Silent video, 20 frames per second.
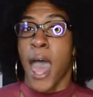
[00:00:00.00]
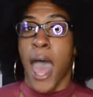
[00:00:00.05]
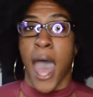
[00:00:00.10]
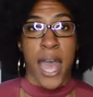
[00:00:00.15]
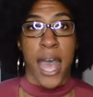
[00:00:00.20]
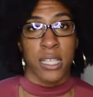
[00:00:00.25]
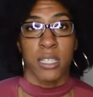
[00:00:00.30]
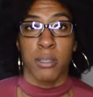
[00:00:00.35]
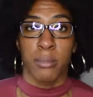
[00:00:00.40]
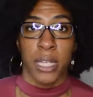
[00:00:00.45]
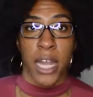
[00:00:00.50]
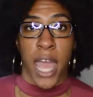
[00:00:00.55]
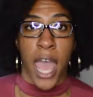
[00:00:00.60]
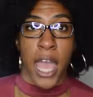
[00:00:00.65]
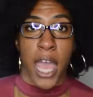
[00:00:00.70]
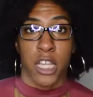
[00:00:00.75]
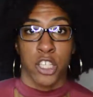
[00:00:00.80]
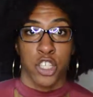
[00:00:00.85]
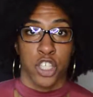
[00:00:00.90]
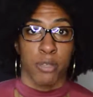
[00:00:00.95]
As a
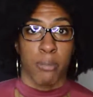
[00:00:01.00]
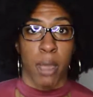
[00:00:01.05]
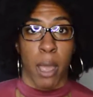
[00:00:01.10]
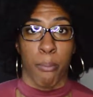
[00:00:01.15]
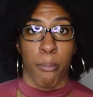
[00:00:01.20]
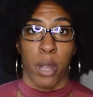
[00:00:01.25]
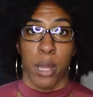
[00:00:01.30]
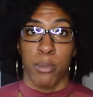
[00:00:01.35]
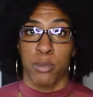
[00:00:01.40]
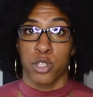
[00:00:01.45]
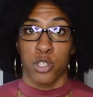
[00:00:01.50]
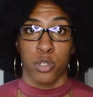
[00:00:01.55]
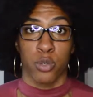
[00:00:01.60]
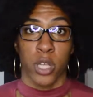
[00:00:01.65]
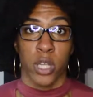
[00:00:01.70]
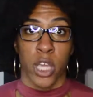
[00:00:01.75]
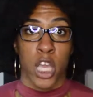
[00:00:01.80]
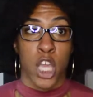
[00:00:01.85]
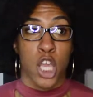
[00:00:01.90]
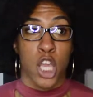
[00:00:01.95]
Manhattan Gmat prep
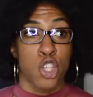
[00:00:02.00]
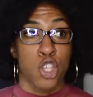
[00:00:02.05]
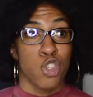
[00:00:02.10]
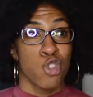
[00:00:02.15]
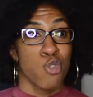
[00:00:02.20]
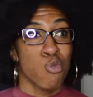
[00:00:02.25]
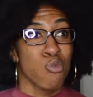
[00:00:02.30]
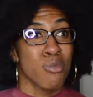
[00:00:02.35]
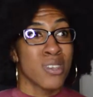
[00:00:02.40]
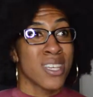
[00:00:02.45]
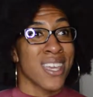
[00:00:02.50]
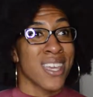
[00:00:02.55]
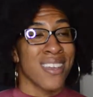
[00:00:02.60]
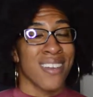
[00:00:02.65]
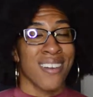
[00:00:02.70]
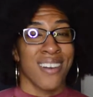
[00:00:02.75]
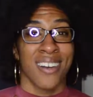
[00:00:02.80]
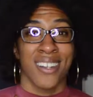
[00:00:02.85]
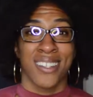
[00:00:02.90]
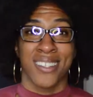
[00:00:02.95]
student, you get
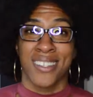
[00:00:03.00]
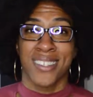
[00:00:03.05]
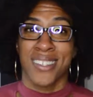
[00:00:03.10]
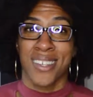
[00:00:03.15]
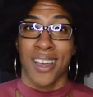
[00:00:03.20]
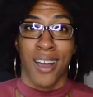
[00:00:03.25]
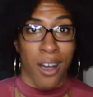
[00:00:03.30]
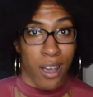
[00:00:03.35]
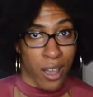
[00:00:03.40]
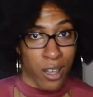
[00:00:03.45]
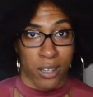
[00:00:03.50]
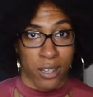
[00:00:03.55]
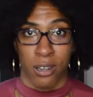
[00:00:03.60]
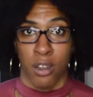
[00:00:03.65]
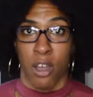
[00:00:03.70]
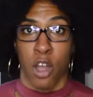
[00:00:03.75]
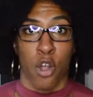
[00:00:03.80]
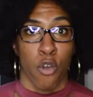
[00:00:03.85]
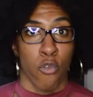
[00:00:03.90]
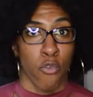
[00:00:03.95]
a ton
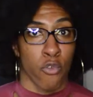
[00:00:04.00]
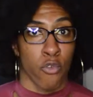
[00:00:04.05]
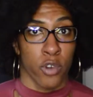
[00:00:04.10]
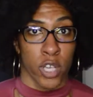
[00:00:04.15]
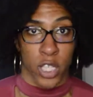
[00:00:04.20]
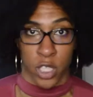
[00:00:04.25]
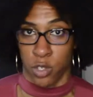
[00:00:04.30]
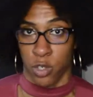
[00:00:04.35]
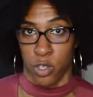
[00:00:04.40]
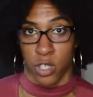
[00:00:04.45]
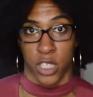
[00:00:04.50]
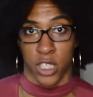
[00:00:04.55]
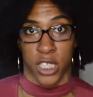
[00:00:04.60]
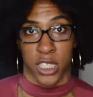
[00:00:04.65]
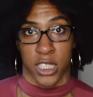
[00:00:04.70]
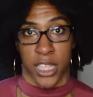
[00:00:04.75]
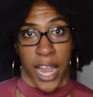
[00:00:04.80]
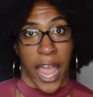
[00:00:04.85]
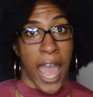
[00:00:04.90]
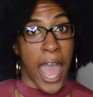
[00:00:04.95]
of
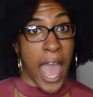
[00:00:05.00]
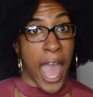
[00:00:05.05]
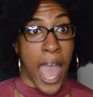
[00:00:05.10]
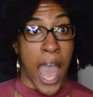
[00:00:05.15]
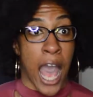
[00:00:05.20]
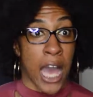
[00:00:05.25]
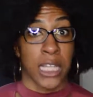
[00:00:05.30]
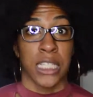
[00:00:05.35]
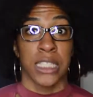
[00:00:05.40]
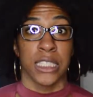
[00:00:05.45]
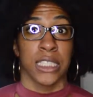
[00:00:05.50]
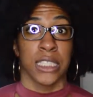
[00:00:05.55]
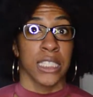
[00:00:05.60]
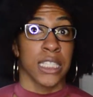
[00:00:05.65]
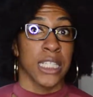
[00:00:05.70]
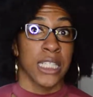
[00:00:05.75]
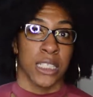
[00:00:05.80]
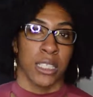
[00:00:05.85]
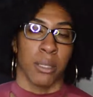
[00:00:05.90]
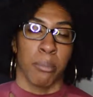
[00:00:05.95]
resources. Like, honestly,
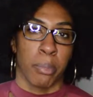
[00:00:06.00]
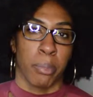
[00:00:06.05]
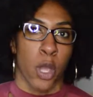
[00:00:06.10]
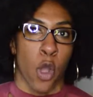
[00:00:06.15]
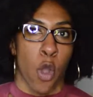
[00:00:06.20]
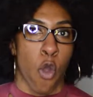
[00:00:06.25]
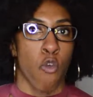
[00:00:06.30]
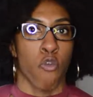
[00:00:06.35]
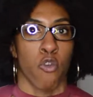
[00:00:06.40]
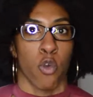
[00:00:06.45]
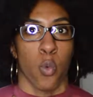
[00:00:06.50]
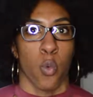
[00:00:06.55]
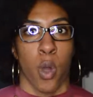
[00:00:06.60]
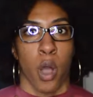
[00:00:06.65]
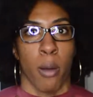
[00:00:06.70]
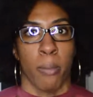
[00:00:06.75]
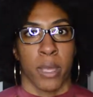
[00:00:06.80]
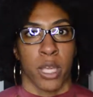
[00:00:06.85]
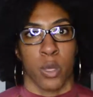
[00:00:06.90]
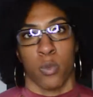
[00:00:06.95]
it's a bit
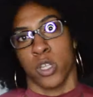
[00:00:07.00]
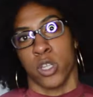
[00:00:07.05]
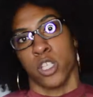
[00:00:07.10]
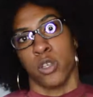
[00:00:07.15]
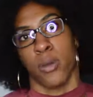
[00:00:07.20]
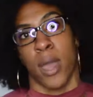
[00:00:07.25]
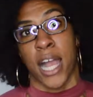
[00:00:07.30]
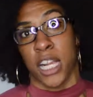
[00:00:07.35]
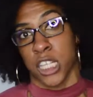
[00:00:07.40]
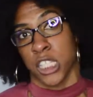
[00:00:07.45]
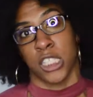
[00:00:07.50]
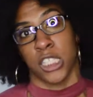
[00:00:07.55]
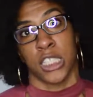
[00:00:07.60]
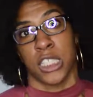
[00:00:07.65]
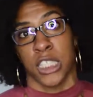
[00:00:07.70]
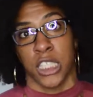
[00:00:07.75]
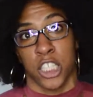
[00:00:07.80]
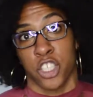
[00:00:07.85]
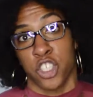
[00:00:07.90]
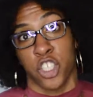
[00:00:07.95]
overwhelming when you actually
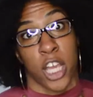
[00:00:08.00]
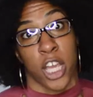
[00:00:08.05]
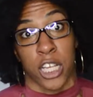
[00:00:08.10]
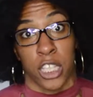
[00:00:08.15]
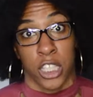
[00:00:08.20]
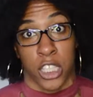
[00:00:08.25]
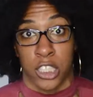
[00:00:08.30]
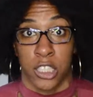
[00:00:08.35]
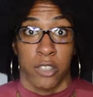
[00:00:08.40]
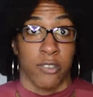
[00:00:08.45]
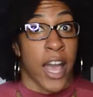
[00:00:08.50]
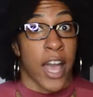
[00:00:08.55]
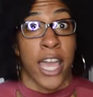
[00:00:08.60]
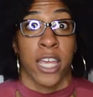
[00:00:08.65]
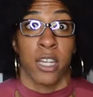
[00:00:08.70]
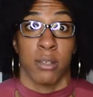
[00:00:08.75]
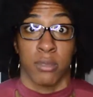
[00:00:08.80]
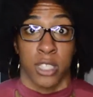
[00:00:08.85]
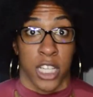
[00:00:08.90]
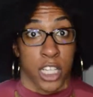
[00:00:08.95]
see the checklist of
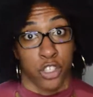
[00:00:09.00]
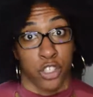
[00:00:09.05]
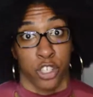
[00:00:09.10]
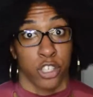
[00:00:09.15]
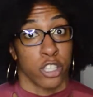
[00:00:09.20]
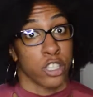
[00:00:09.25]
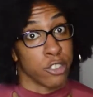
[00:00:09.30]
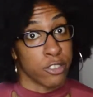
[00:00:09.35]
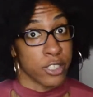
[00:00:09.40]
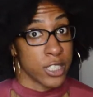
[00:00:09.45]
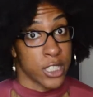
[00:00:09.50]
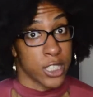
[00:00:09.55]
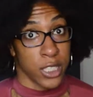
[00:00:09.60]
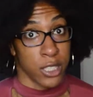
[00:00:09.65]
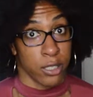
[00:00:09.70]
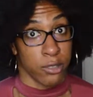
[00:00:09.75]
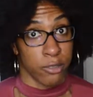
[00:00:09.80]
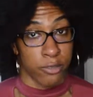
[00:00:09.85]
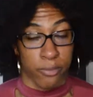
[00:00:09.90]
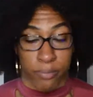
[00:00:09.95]
items that you're going to receive.
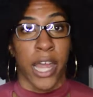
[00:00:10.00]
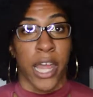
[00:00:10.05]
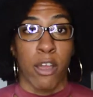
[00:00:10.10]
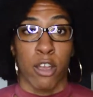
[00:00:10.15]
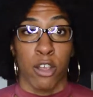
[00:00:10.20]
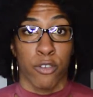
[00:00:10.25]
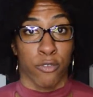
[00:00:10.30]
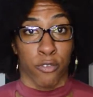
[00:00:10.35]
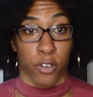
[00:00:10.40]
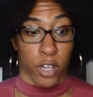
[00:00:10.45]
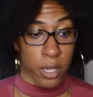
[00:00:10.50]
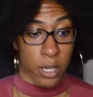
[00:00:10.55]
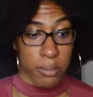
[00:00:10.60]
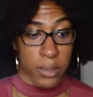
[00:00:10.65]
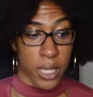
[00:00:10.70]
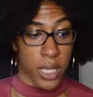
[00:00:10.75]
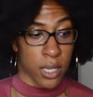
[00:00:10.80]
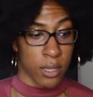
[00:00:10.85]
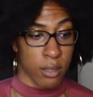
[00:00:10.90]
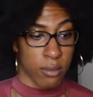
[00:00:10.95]
Now, in front of
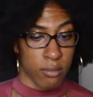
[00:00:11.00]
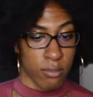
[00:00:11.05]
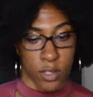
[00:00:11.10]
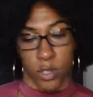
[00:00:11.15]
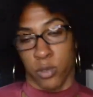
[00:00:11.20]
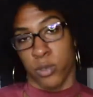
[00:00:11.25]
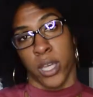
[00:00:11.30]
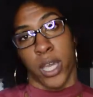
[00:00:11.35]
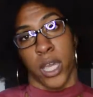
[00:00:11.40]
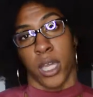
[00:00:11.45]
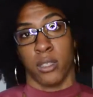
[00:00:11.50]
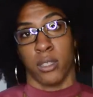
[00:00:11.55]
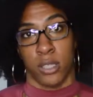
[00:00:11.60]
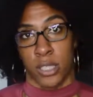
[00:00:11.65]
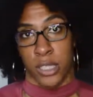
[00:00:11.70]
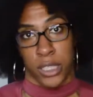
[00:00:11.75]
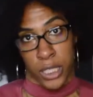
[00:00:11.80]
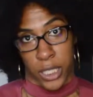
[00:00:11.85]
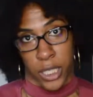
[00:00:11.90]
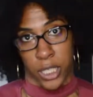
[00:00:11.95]
me, you can't
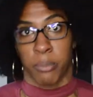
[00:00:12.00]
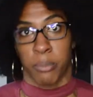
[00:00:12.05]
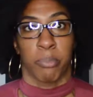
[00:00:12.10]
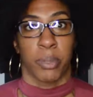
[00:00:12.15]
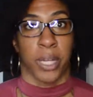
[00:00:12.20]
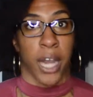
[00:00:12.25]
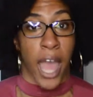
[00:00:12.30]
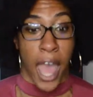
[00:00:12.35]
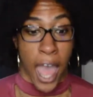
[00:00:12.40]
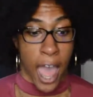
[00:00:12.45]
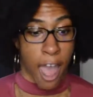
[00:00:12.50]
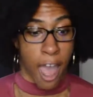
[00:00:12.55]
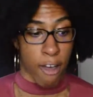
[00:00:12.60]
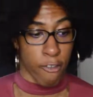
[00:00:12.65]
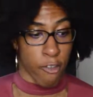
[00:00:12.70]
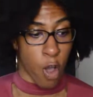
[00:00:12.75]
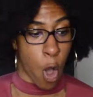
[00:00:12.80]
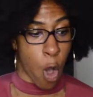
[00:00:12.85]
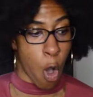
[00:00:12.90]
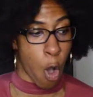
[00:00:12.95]
see it, but I
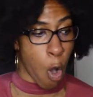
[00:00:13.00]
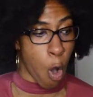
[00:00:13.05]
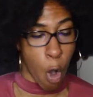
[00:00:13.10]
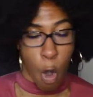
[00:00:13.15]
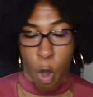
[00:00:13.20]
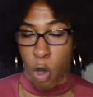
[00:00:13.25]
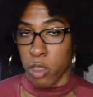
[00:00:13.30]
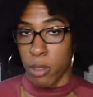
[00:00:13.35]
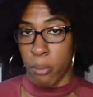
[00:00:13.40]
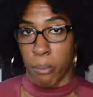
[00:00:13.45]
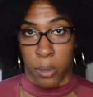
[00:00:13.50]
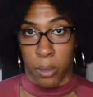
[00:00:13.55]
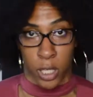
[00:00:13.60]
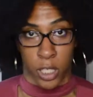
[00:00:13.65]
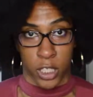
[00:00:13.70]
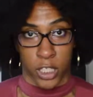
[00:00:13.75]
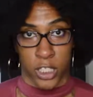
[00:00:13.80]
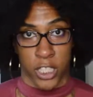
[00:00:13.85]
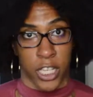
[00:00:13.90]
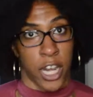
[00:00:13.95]
have all the
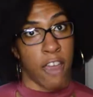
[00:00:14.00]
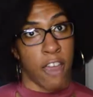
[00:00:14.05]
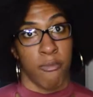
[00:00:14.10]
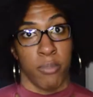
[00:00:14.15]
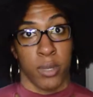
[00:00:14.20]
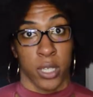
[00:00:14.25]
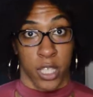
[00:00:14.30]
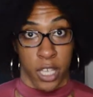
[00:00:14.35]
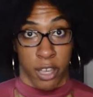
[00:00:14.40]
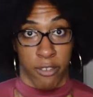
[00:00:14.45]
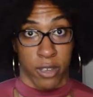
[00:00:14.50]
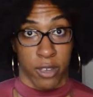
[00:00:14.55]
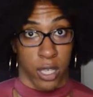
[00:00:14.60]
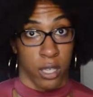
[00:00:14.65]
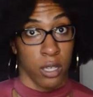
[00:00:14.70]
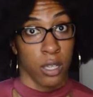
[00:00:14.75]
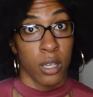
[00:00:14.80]
books that I've been given